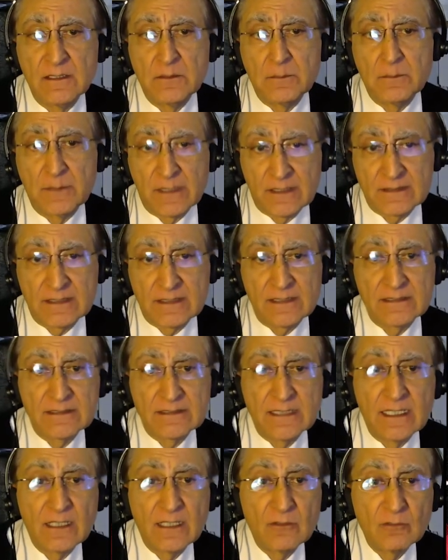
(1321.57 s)
But as I
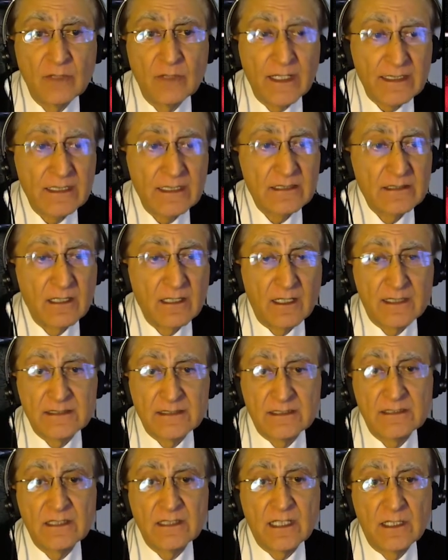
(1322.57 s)
say,
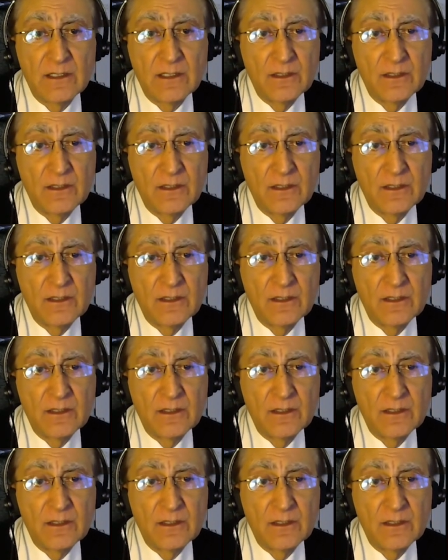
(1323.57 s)
recognizing that